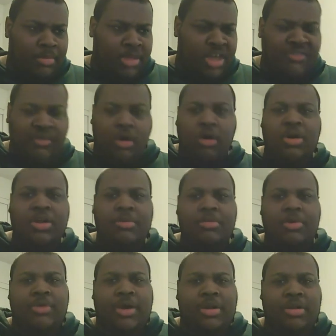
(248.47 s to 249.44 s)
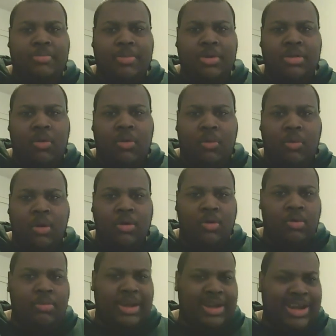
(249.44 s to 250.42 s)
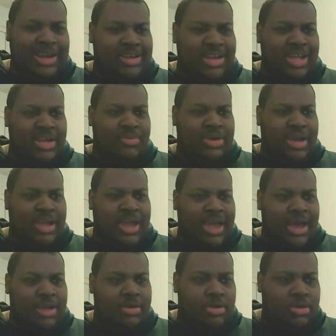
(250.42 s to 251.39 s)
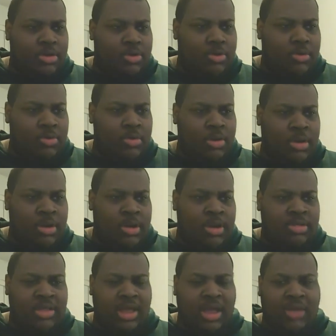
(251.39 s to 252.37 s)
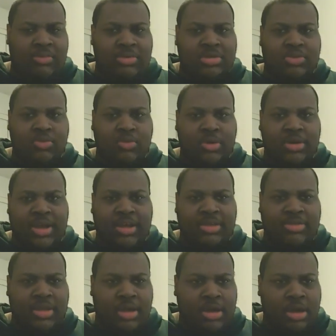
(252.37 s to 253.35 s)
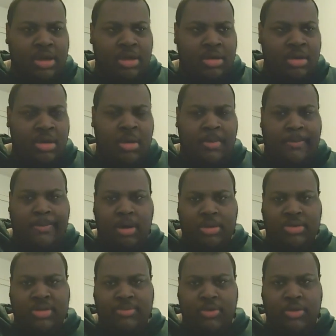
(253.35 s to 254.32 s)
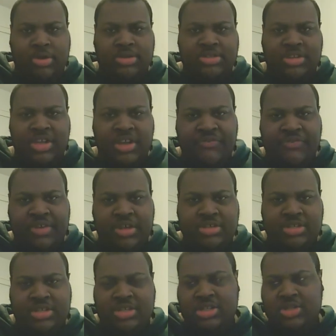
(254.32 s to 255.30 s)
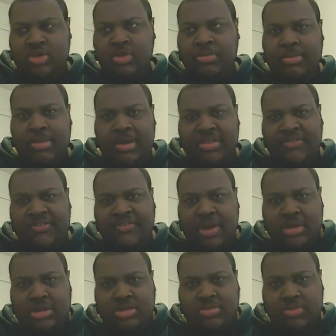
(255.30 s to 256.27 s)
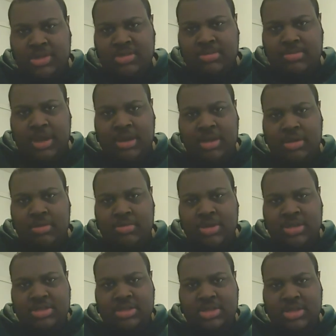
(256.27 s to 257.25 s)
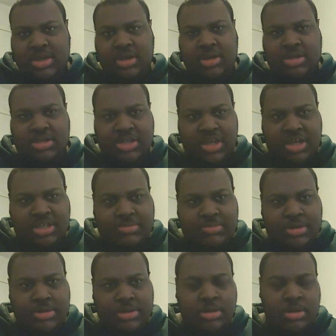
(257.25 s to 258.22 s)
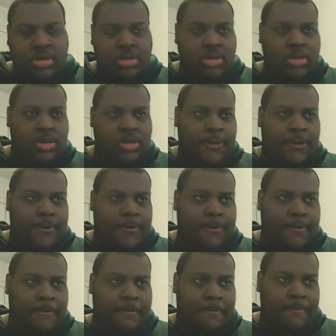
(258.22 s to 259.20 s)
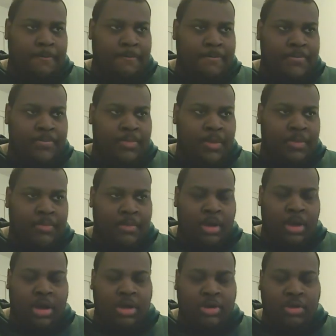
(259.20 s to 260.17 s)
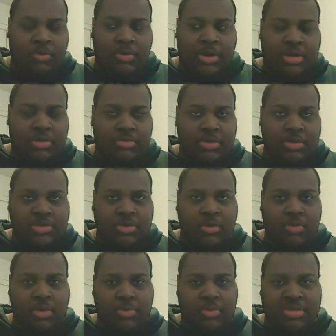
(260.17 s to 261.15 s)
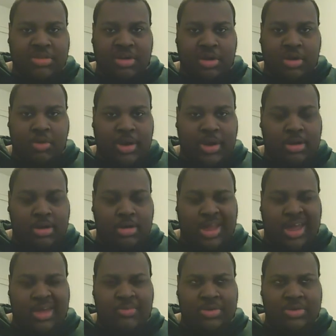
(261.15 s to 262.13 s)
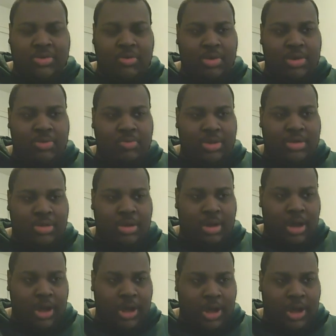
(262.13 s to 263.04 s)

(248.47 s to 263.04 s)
give all them credit in the world, man. They did what they had to do. They was doing their thing. Baltimore's defense, these stupid motherfuckers, wasn't making no necessary adjustments. New England was going with the quick. They was going with the